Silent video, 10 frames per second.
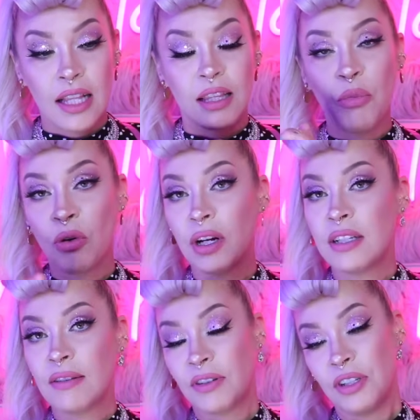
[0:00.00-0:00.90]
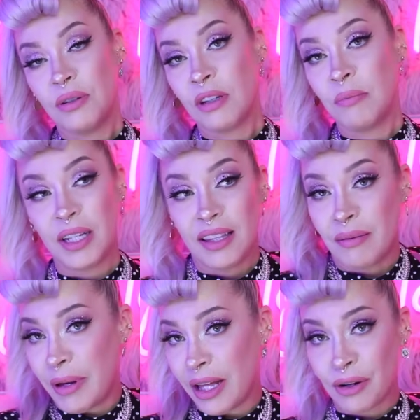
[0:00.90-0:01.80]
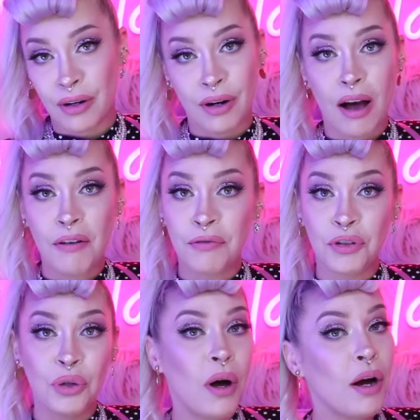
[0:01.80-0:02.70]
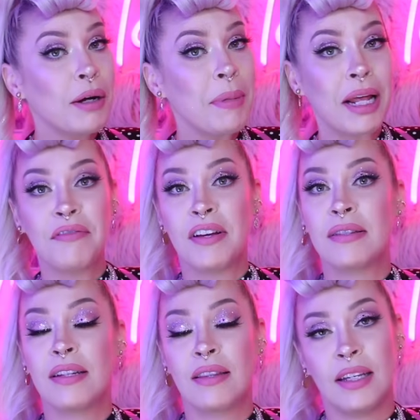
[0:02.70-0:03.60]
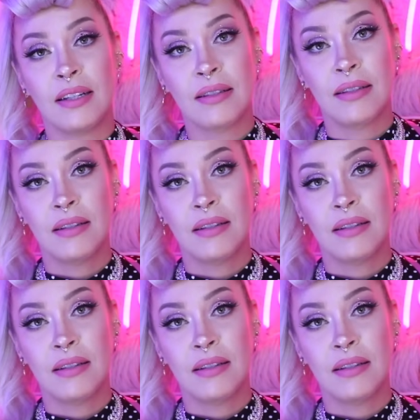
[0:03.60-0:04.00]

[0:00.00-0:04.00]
The more indifferent you can be, the better off you are at manifesting things.